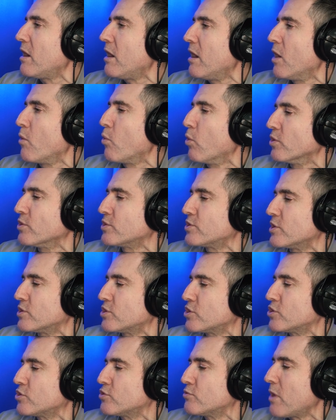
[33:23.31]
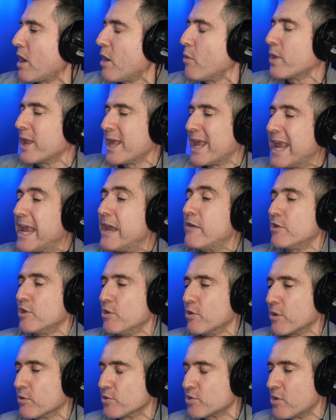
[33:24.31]
I want to hear a
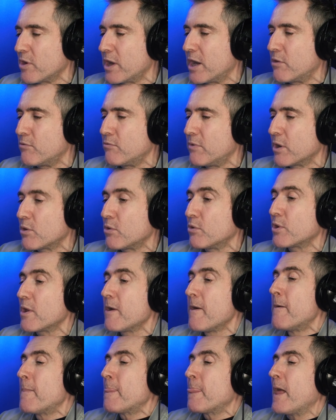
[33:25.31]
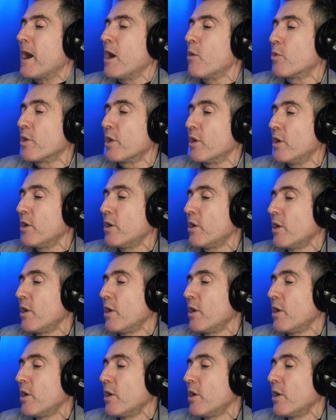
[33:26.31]
new Gil Scott Heron record. I want to